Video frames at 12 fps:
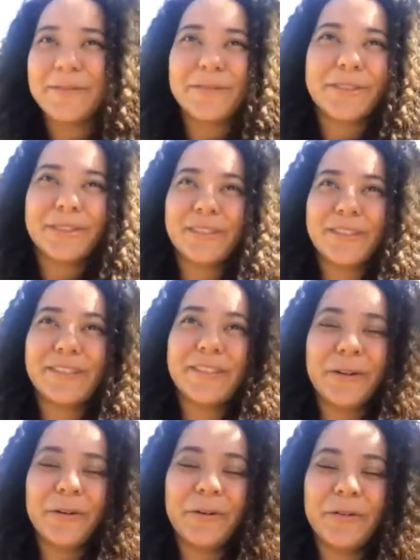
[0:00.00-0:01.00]
It was just
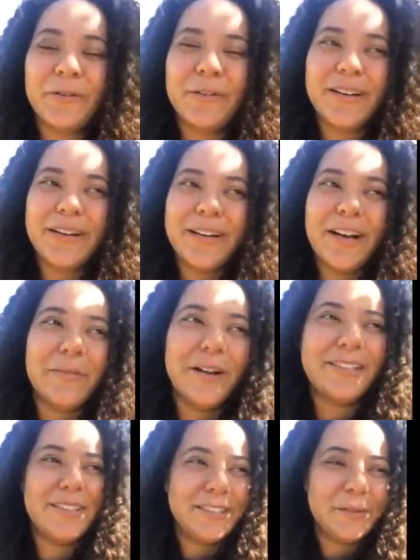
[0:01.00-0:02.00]
so
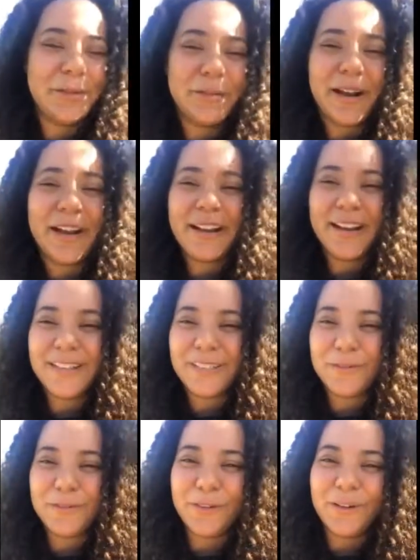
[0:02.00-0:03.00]
amazing to be
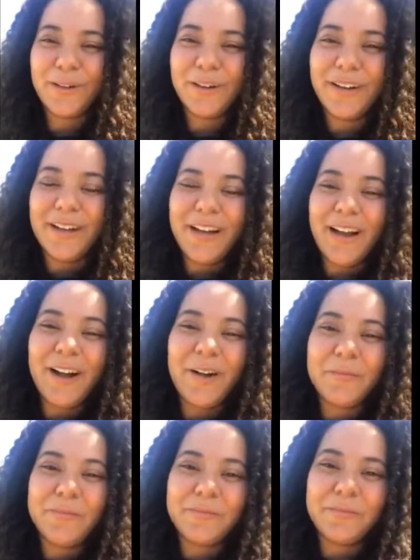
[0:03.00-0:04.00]
recognized for
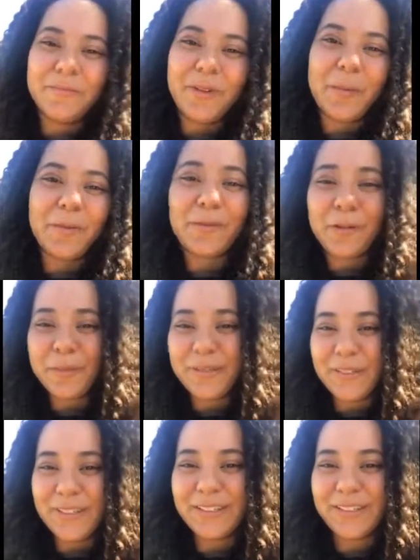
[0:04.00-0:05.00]
my
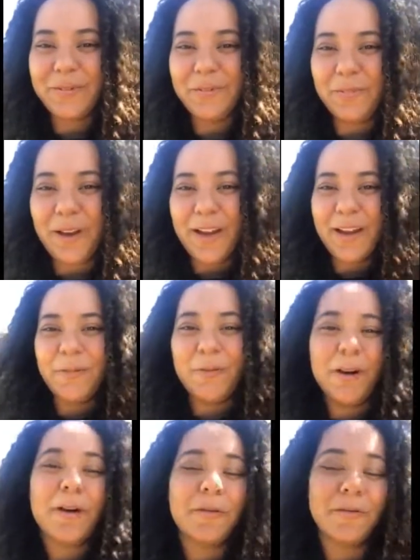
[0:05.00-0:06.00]
performances and my
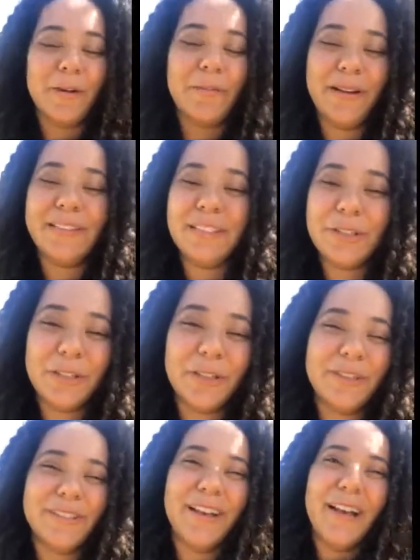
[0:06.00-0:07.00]
work from my
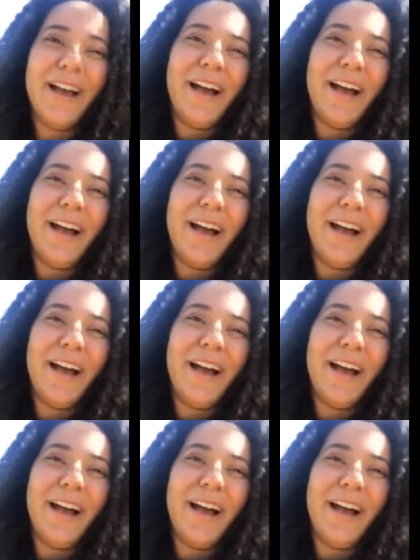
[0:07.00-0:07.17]
teachers.